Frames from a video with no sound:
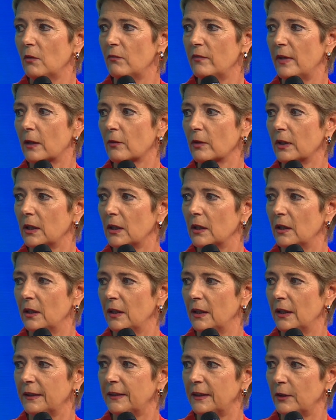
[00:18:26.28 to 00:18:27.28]
very
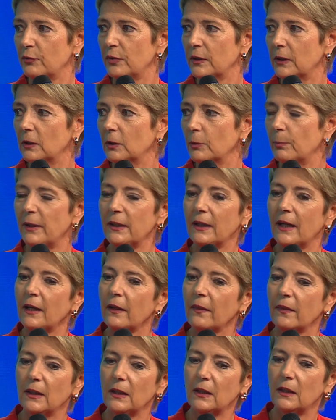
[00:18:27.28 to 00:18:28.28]
difficult. But I
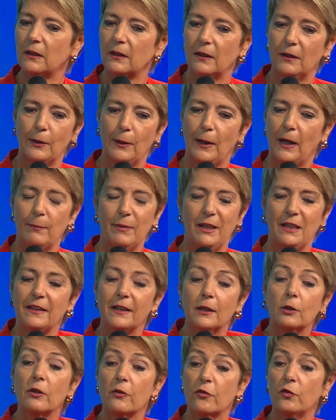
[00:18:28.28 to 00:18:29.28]
think,
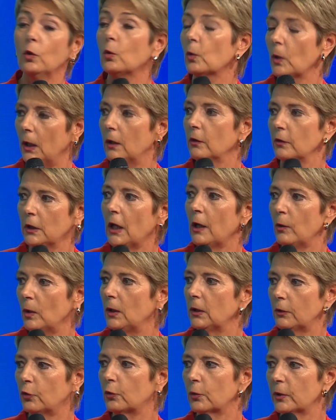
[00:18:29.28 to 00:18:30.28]
there is no
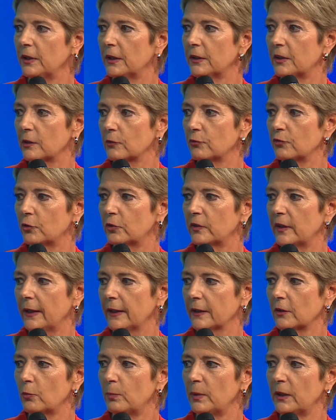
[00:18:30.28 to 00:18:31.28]
alternative to
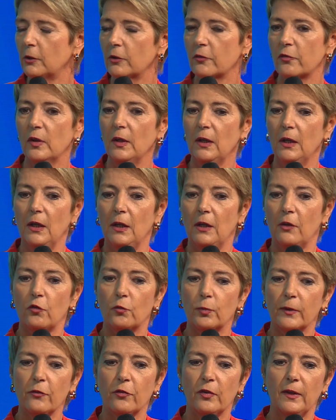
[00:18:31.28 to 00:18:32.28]
that, because
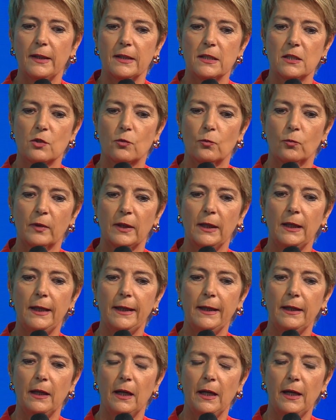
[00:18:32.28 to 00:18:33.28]
Switzerland
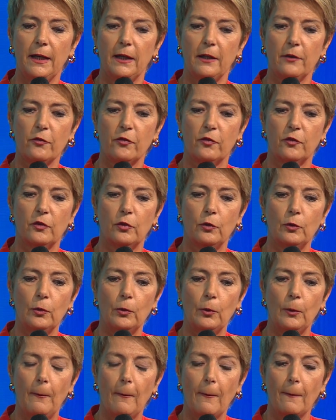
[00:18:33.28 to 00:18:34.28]
really has
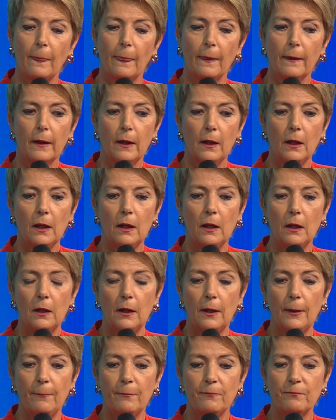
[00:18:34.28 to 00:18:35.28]
to
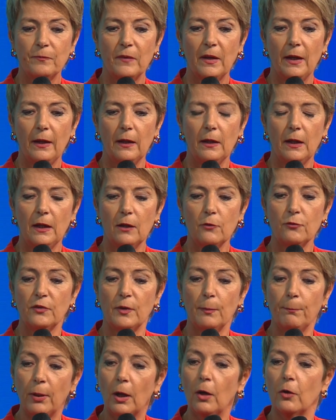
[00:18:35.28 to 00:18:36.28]
have
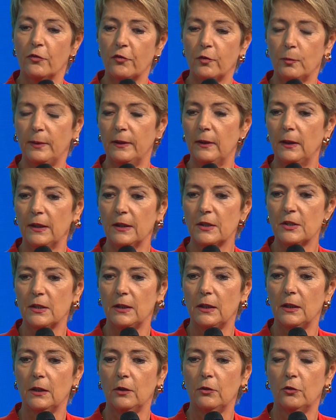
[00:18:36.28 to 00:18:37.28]
the
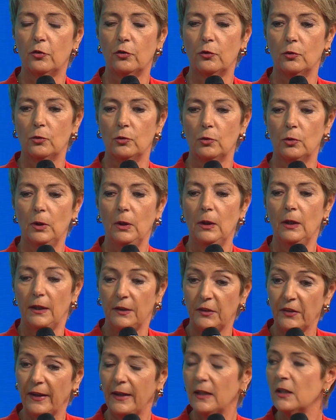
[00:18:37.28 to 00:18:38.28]
possibility to
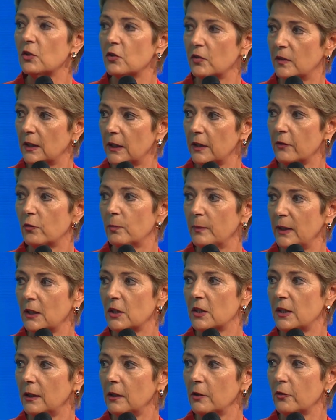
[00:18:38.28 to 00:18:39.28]
attend these
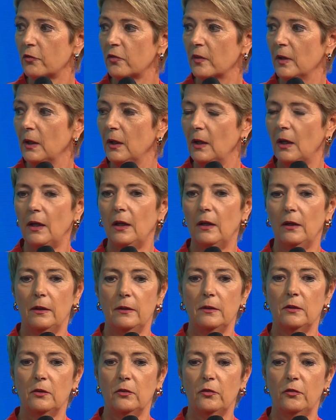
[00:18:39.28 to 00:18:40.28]
meetings.
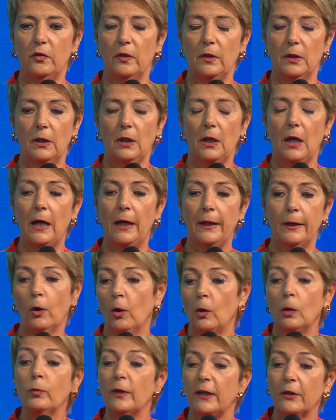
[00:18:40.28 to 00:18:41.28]
And I
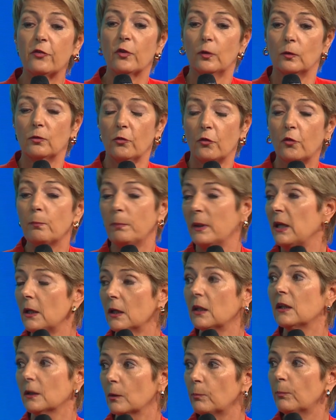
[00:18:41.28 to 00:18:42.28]
always
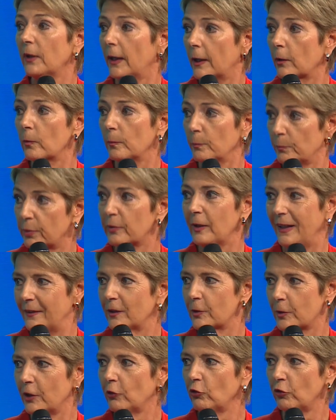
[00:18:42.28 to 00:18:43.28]
speak in the
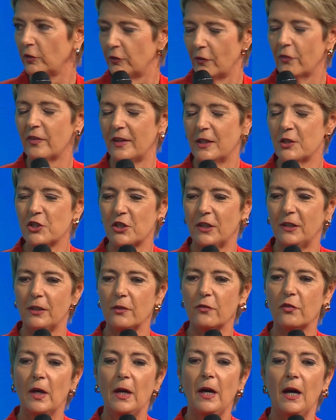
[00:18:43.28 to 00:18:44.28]
plenary
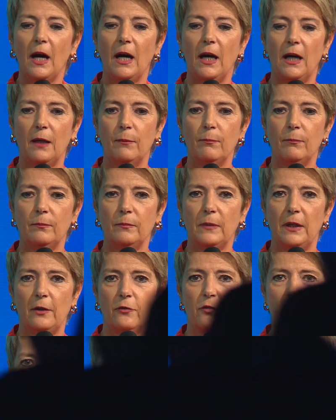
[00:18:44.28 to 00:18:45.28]
sessions. I'm,
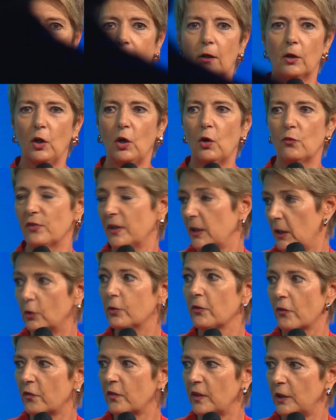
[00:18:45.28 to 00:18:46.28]
as a chair of a
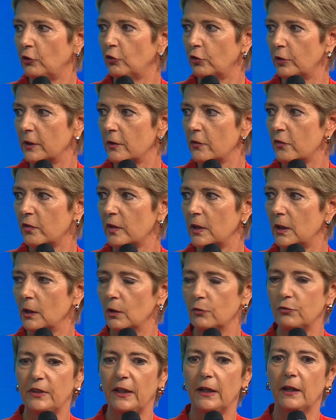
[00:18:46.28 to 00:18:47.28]
constituency
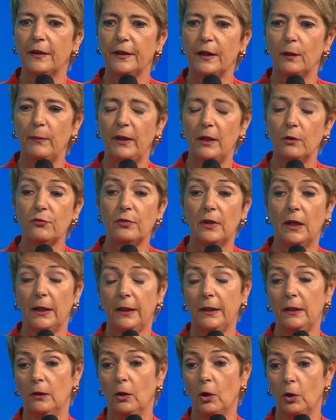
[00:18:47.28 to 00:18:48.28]
of the IMF, I
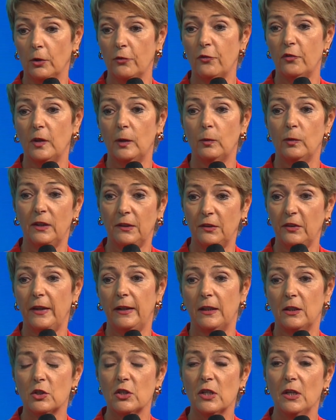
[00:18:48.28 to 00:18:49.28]
can also
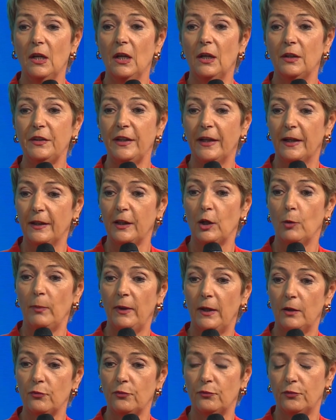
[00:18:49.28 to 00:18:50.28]
attend the
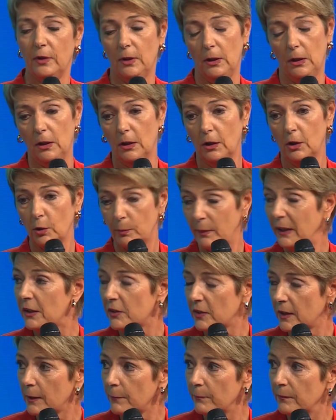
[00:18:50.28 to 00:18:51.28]
IMF
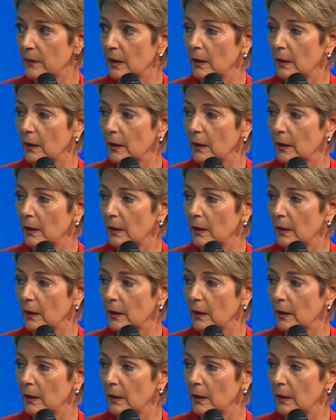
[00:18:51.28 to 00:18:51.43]
committee.